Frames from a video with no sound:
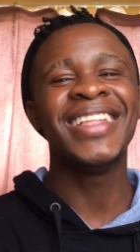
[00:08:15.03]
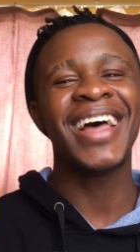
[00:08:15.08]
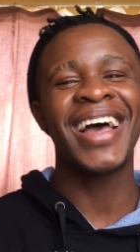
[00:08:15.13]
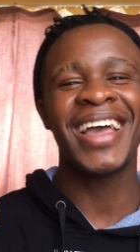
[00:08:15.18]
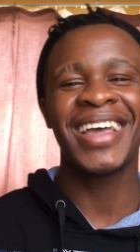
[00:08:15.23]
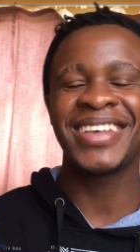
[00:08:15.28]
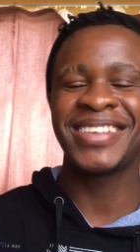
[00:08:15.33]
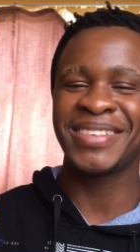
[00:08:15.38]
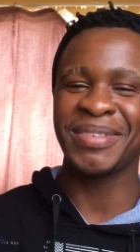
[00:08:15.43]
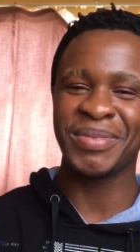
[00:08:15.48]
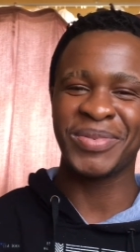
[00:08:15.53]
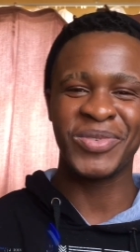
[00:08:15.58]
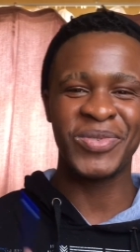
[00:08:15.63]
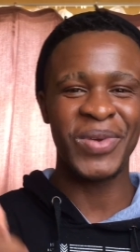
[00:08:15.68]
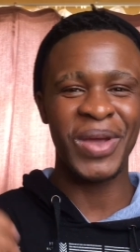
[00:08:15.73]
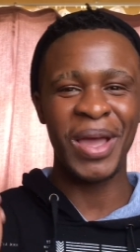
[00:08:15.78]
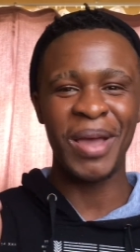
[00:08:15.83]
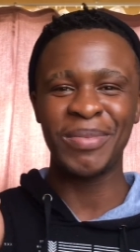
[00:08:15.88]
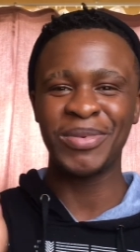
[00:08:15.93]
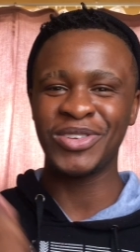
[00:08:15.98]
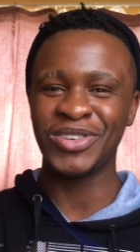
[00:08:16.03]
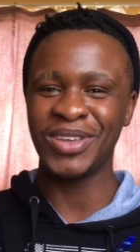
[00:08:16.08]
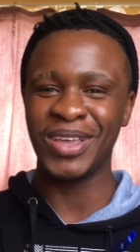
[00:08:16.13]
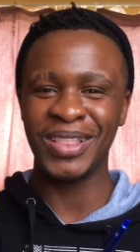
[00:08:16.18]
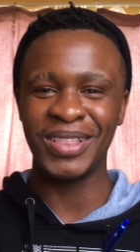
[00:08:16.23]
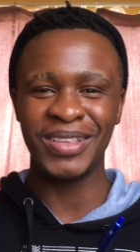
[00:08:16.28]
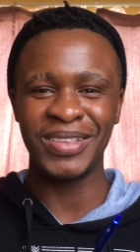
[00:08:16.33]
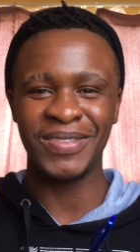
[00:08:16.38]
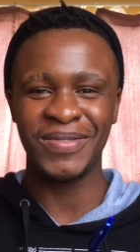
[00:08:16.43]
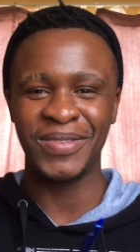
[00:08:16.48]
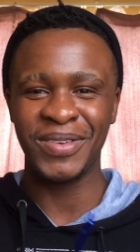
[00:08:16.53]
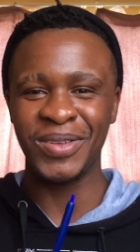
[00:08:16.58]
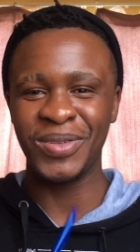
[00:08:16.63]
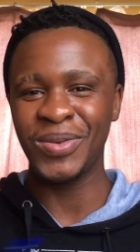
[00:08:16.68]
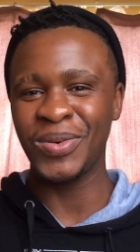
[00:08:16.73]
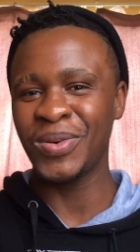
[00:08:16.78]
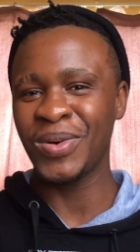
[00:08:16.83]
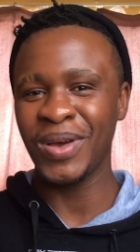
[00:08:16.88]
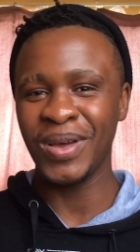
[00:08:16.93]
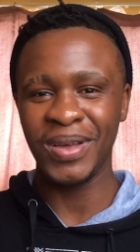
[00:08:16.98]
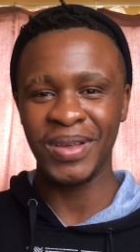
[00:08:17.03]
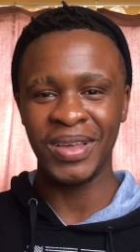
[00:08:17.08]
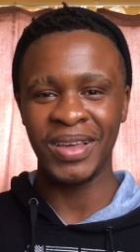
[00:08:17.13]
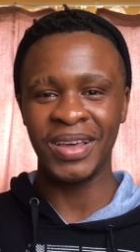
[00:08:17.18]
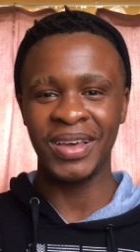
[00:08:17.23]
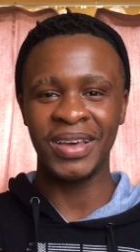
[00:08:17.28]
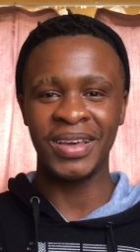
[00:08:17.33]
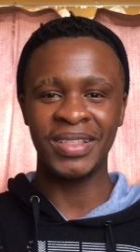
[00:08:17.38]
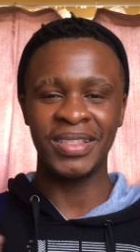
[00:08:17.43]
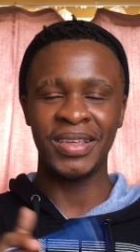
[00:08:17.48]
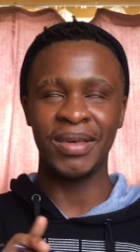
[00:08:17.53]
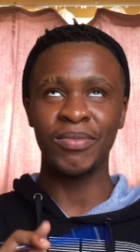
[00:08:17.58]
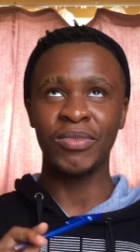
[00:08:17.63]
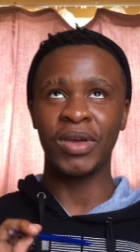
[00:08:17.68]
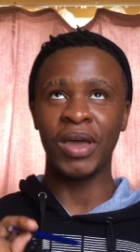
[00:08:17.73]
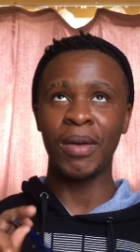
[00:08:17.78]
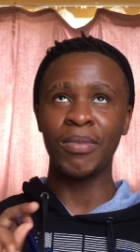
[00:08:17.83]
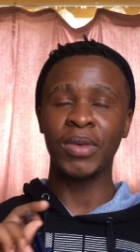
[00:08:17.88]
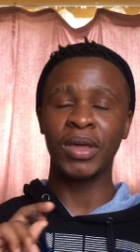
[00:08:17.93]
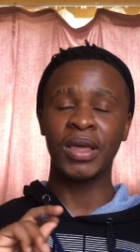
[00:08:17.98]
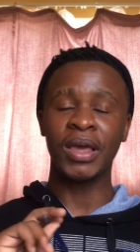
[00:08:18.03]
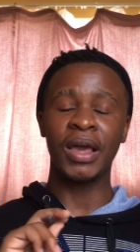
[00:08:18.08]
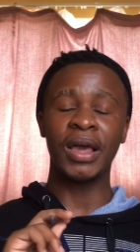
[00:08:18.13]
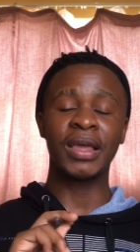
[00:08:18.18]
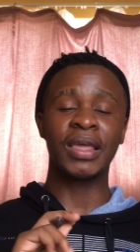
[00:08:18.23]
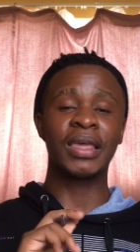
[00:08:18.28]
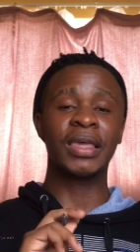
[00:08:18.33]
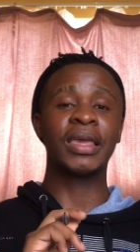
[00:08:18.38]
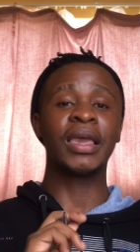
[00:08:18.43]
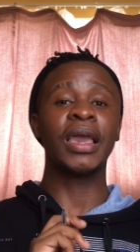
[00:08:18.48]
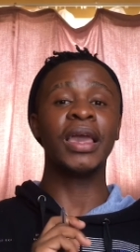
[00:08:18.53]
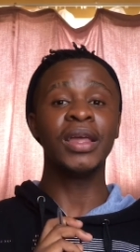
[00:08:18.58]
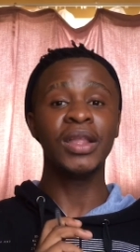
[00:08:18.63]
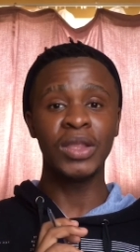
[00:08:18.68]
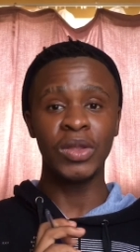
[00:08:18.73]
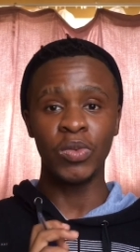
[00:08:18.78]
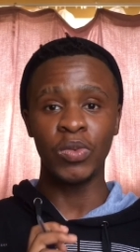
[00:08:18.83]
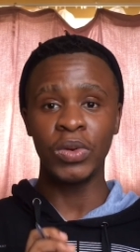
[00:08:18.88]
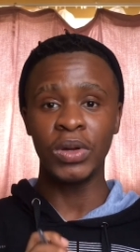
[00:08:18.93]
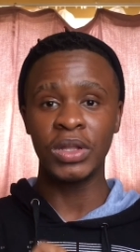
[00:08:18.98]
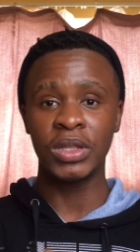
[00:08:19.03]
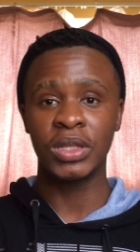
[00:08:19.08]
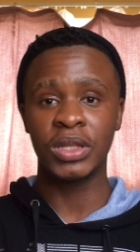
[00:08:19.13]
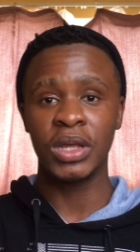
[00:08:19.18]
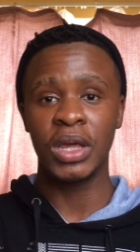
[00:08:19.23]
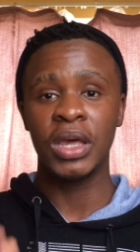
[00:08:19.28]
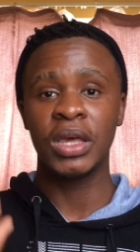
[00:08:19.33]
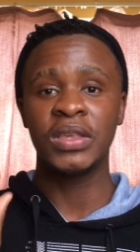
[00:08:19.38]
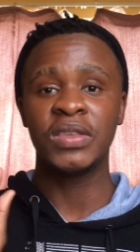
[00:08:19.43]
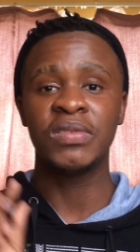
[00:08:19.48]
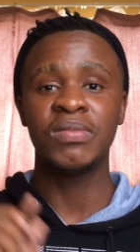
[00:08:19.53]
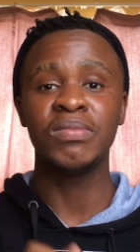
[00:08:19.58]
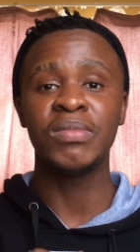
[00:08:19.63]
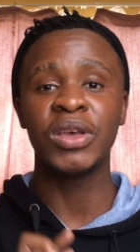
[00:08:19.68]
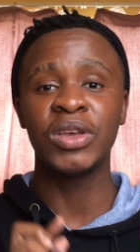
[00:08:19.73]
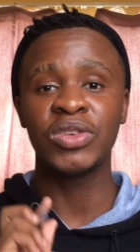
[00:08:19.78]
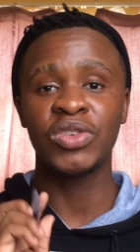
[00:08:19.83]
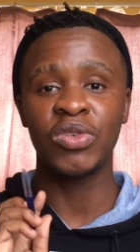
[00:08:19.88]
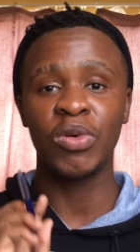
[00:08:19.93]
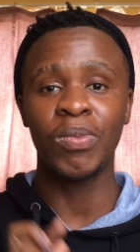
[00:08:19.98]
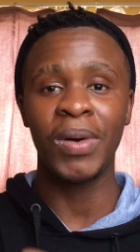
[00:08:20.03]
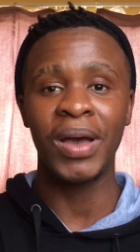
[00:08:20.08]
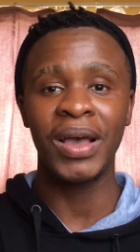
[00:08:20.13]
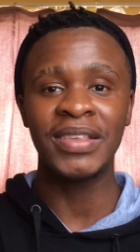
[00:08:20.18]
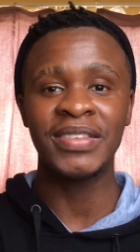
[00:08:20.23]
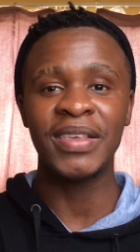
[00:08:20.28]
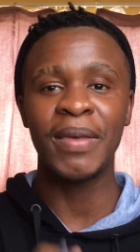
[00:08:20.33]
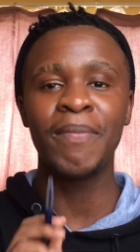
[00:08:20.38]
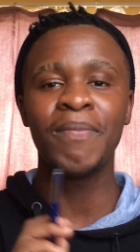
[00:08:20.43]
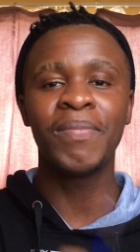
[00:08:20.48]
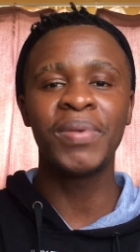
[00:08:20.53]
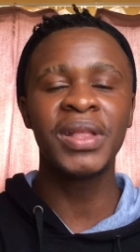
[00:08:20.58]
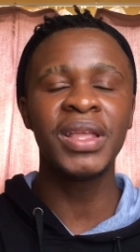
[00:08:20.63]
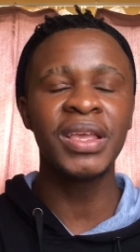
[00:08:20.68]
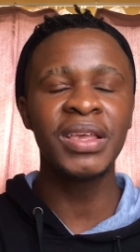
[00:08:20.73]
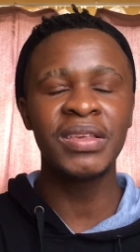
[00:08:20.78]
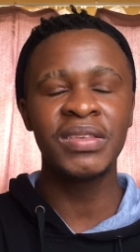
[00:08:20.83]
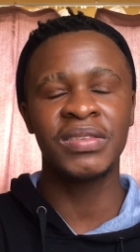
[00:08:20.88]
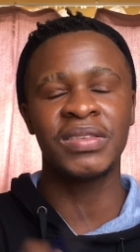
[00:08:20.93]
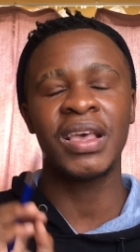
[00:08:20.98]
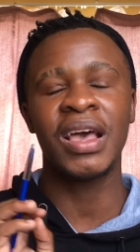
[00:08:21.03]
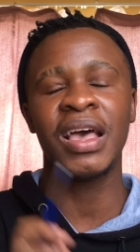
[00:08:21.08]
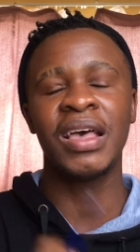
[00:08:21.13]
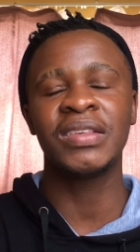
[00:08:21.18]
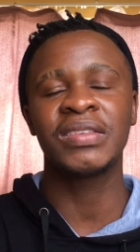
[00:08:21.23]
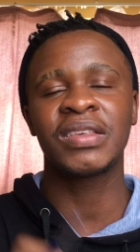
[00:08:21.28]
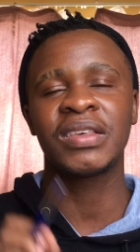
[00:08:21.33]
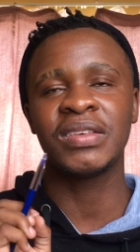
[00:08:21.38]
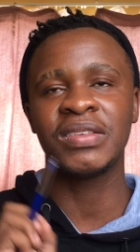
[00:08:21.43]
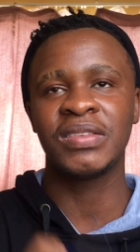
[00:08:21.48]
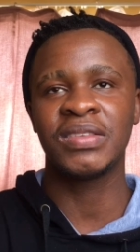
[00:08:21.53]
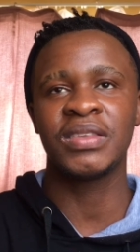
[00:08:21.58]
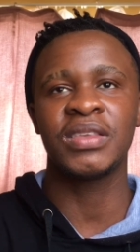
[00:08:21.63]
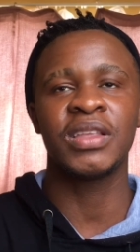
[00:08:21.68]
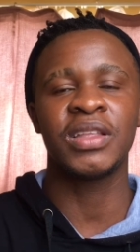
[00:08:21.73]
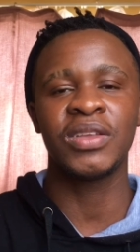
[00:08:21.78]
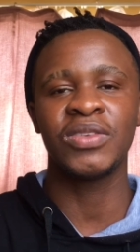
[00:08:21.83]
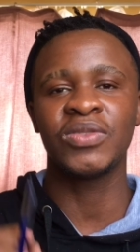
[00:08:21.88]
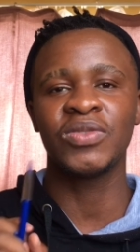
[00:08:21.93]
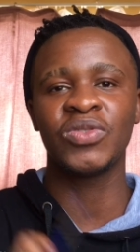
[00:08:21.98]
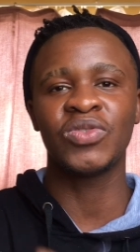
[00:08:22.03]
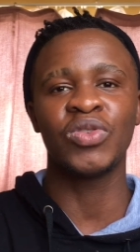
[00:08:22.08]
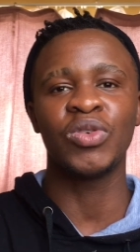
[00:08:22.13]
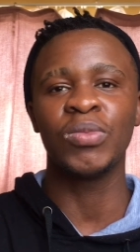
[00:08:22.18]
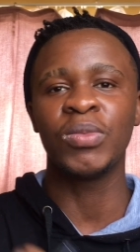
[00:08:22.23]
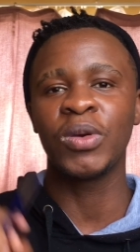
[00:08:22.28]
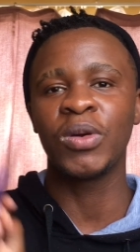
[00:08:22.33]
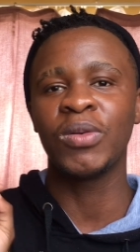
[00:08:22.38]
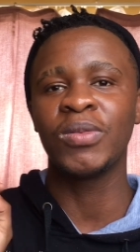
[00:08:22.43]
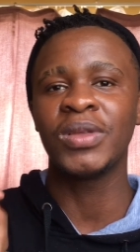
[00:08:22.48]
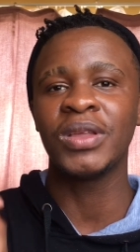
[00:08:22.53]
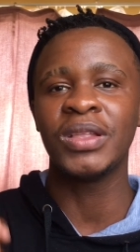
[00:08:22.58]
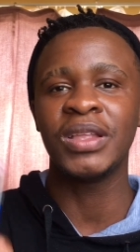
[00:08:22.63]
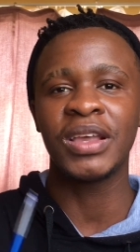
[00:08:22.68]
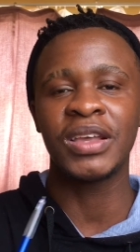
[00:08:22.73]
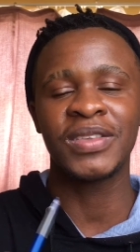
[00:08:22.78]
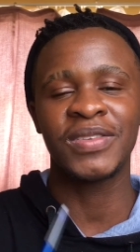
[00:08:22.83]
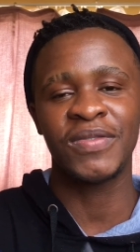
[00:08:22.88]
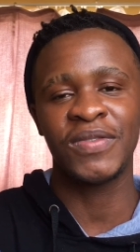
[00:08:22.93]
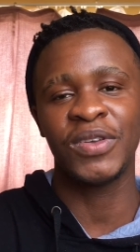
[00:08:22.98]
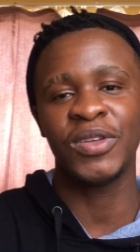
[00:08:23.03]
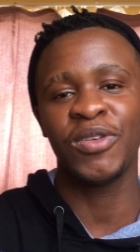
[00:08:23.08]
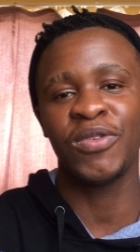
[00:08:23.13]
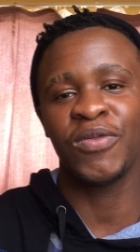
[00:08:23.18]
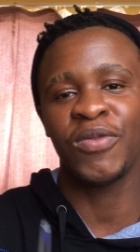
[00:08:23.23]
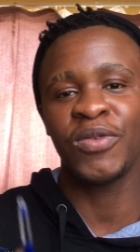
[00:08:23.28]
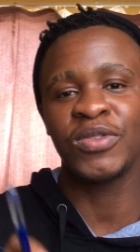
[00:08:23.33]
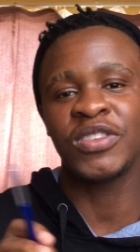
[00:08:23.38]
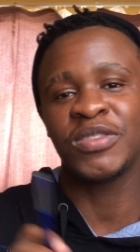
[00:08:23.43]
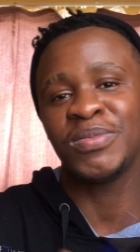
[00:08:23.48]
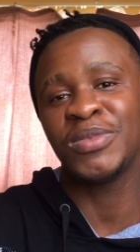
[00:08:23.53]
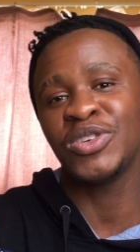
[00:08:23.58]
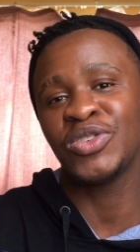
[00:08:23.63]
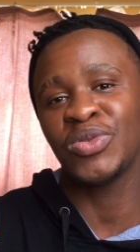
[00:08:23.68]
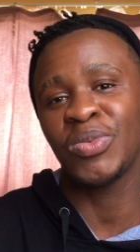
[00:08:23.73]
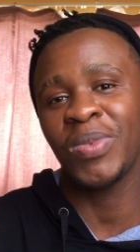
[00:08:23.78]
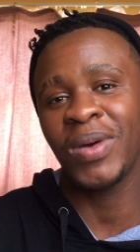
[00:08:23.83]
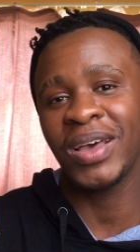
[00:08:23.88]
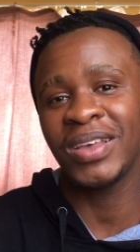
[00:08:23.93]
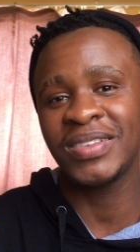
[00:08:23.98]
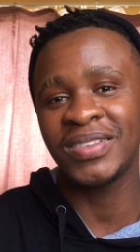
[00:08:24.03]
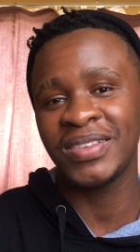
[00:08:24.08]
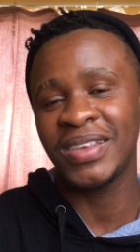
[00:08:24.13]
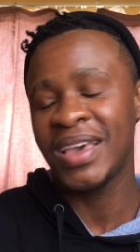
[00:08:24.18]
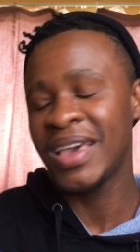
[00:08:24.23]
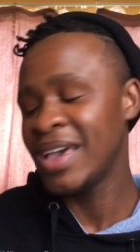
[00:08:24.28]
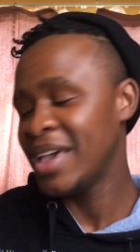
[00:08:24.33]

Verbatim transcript: like subscribe share this video uh, i'm coming again with smash or pass and please ask Sidley to join me on the next video for smash or pass